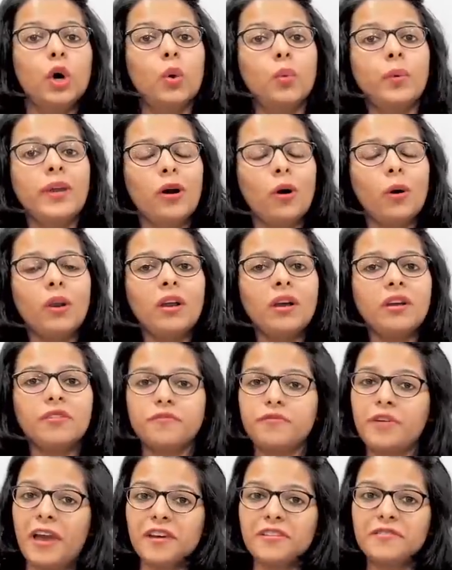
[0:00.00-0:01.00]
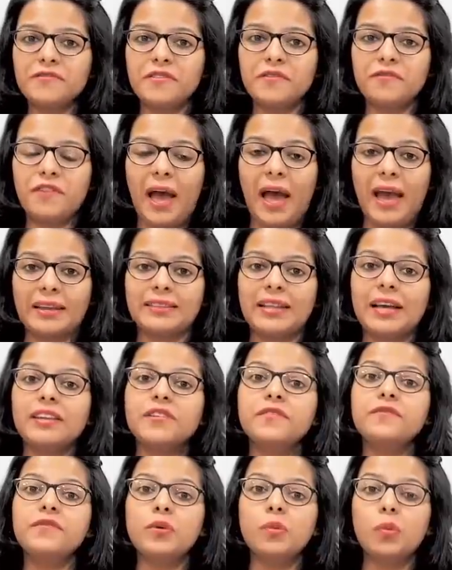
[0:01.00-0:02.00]
We all are aware of the fact
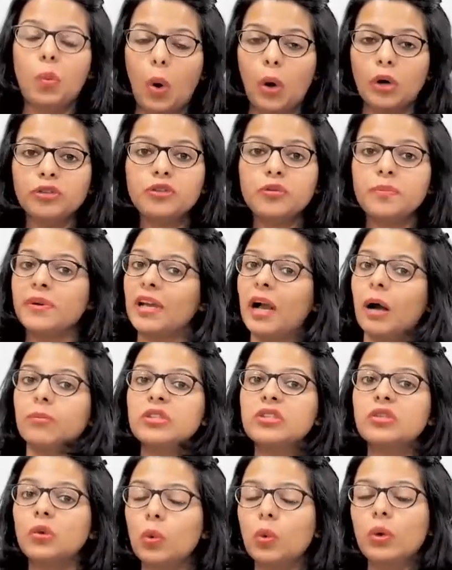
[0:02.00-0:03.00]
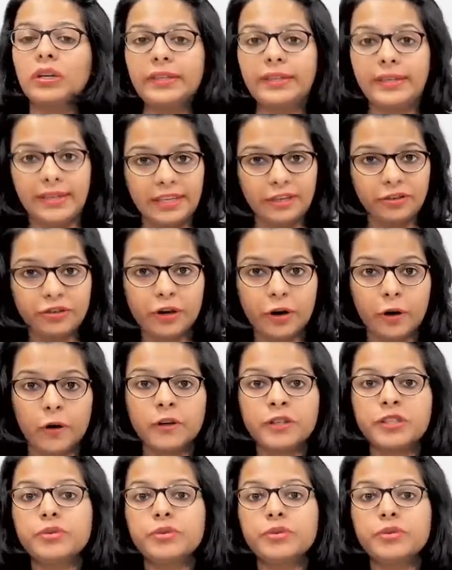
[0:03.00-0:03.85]
that if you want to become a school teacher,